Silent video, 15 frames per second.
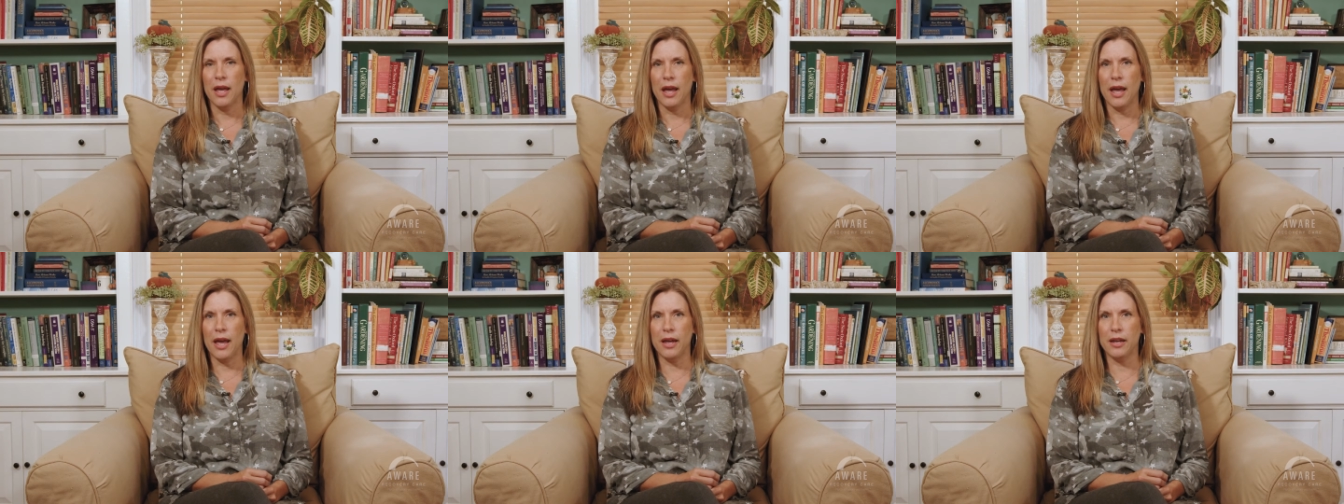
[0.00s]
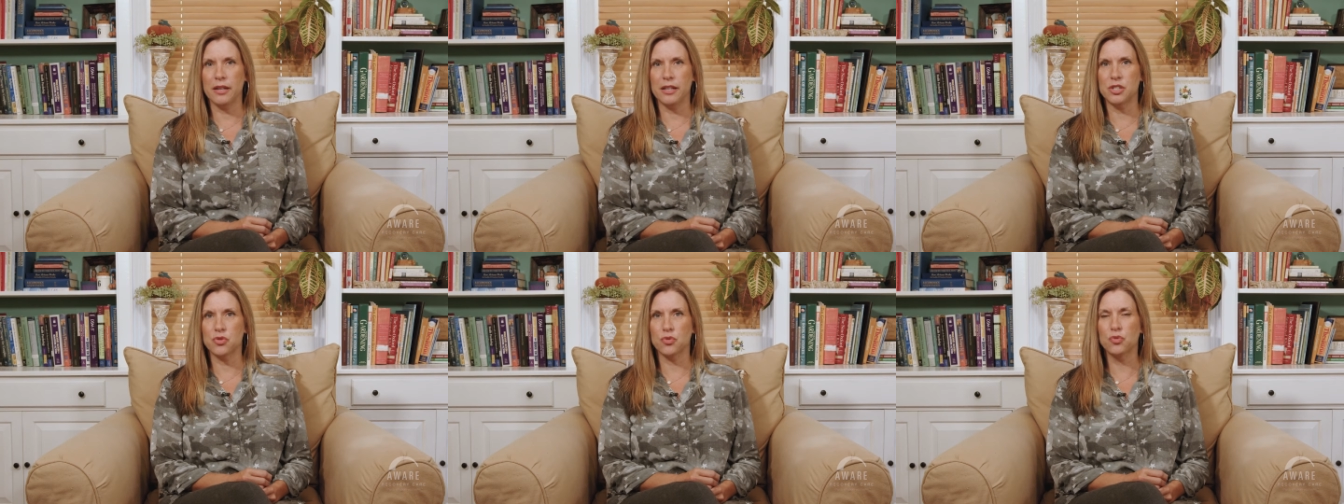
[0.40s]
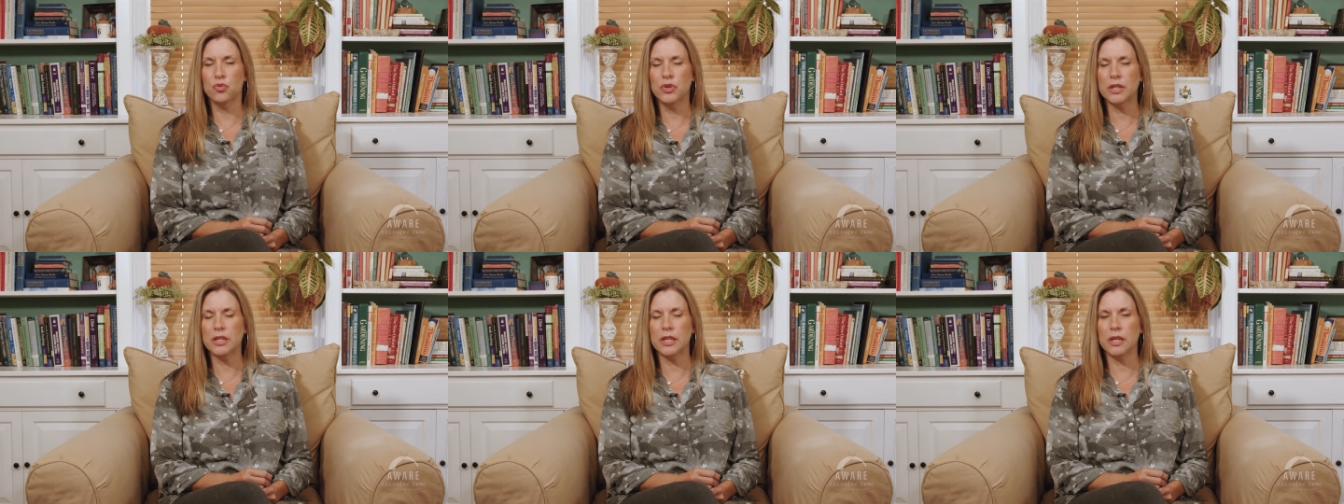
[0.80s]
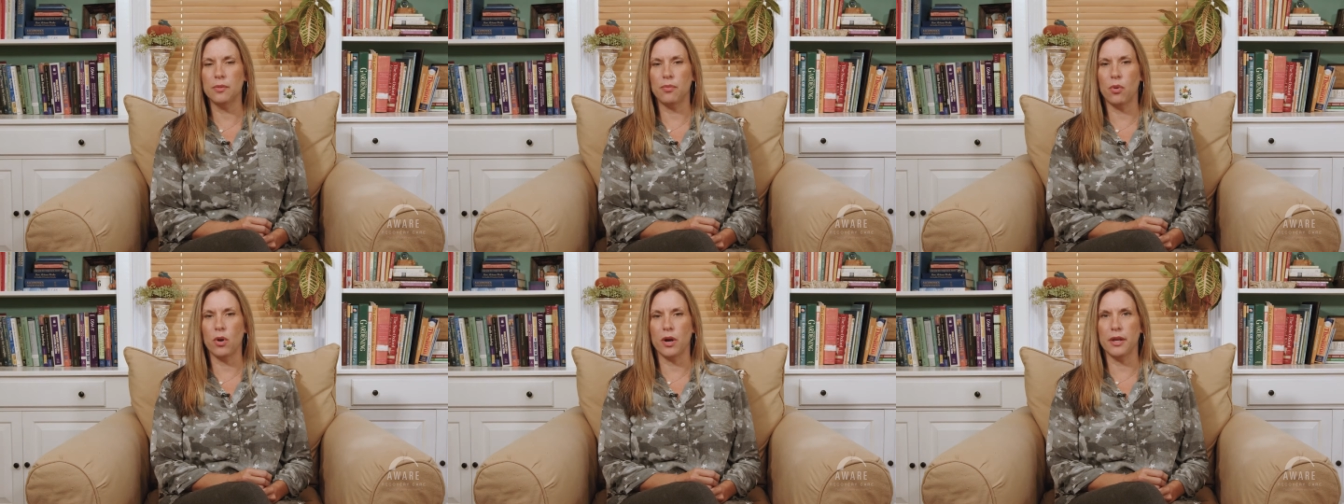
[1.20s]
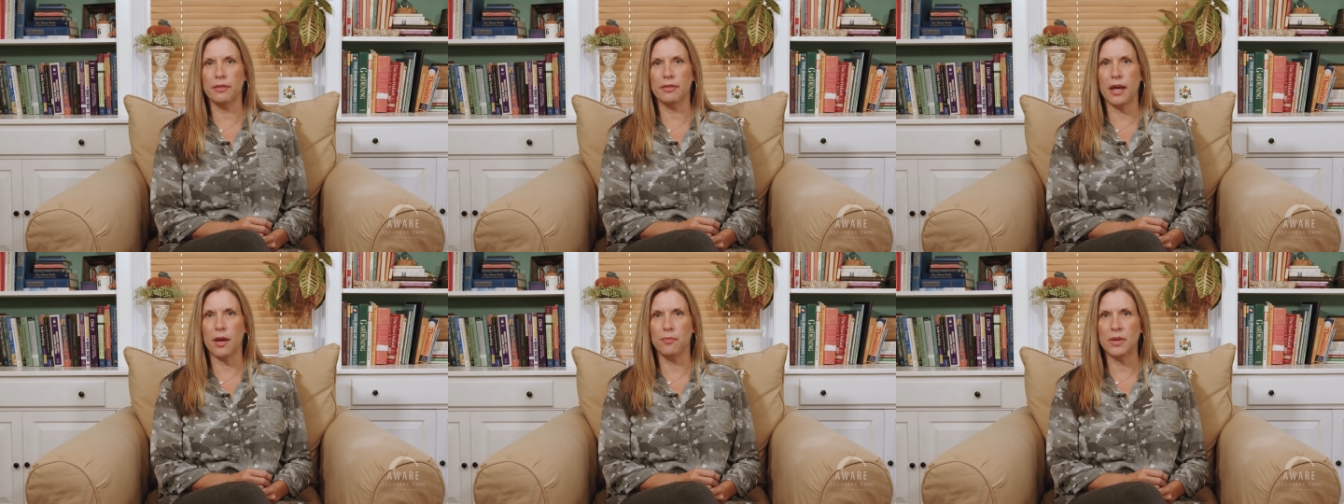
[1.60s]
And it's really important
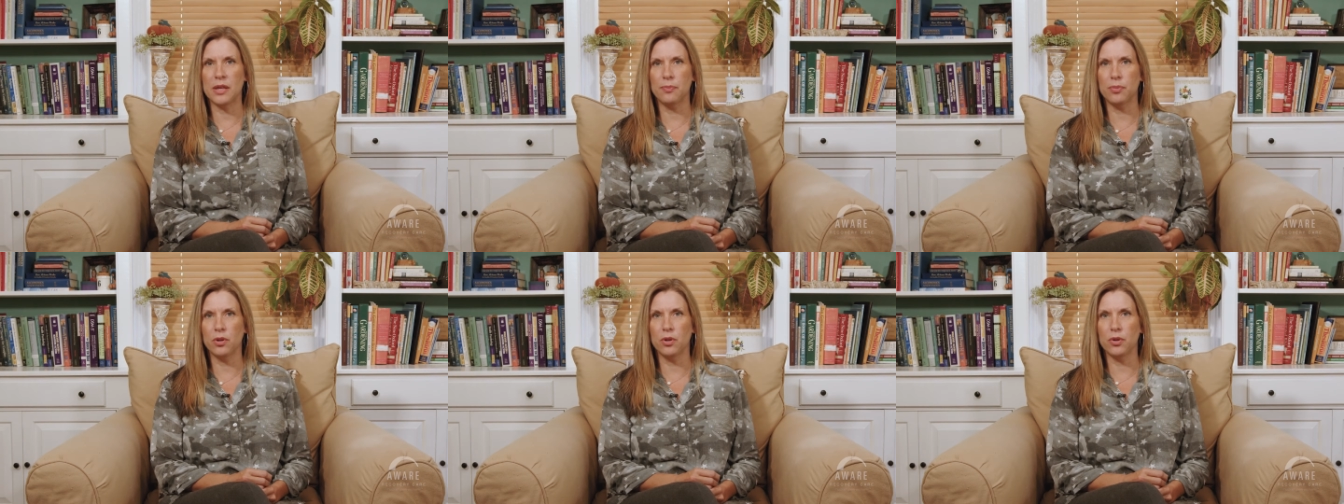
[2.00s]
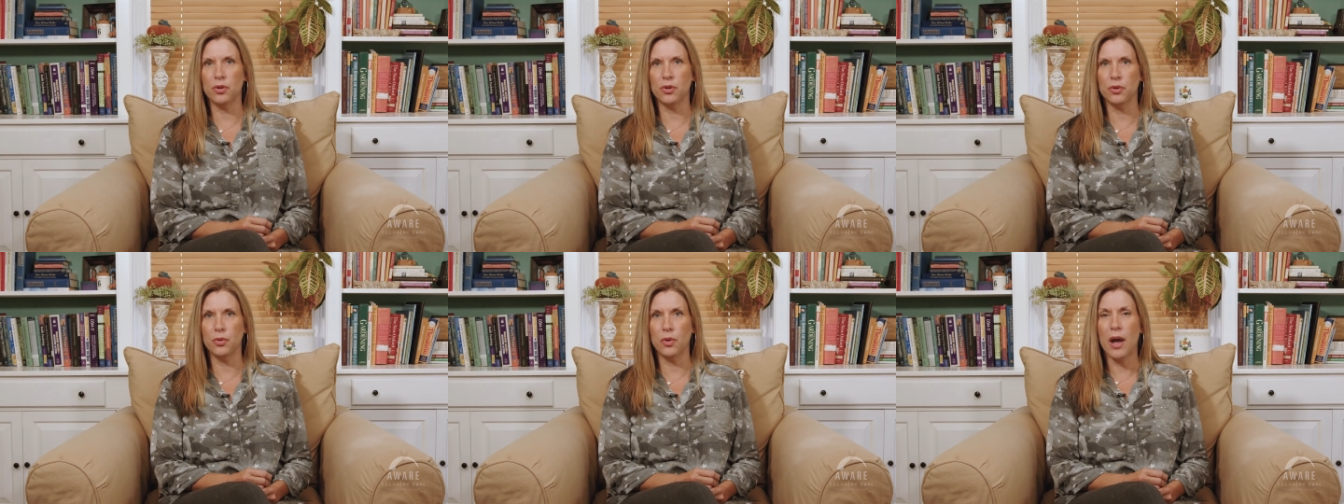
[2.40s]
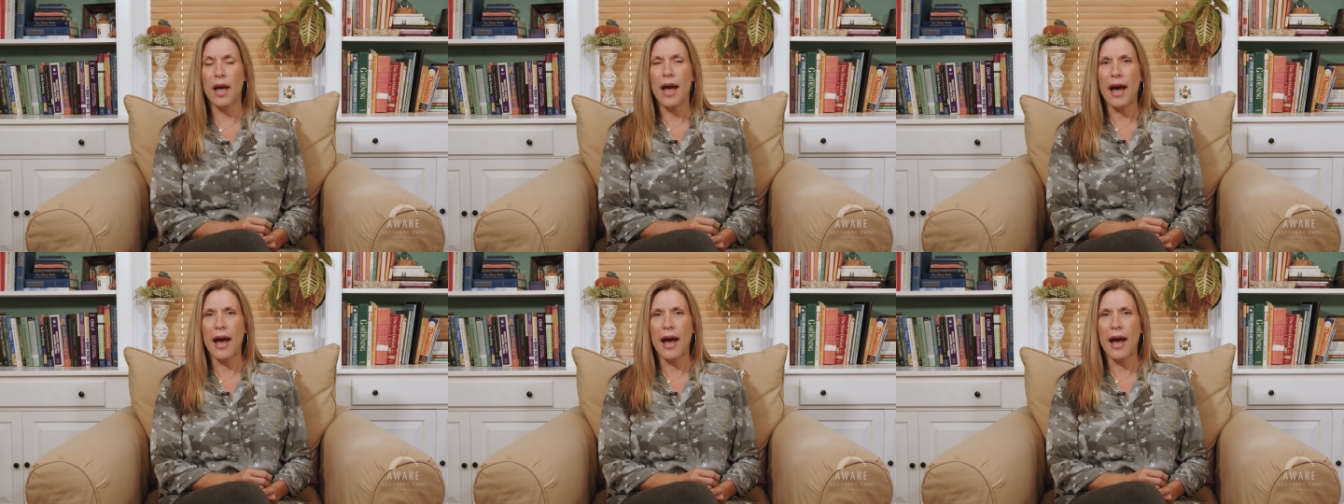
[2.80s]
that people who